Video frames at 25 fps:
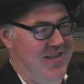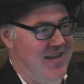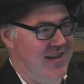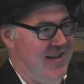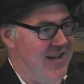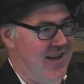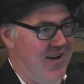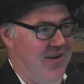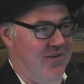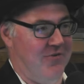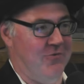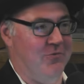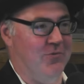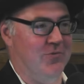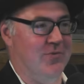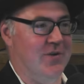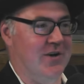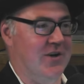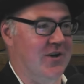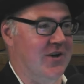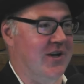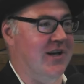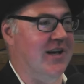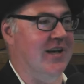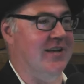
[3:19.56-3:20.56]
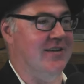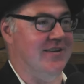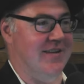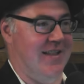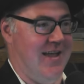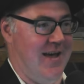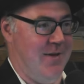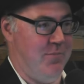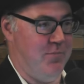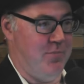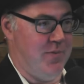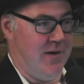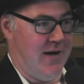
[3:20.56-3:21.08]
they're going, we got to get to
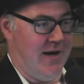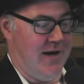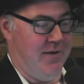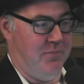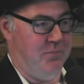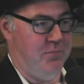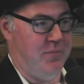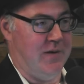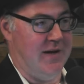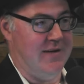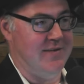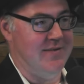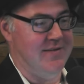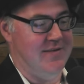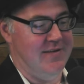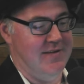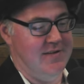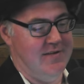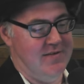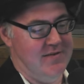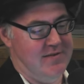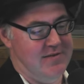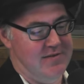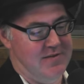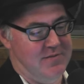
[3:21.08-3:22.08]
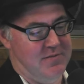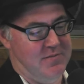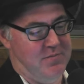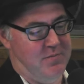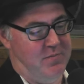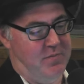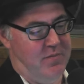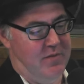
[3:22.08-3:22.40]
that bar. But the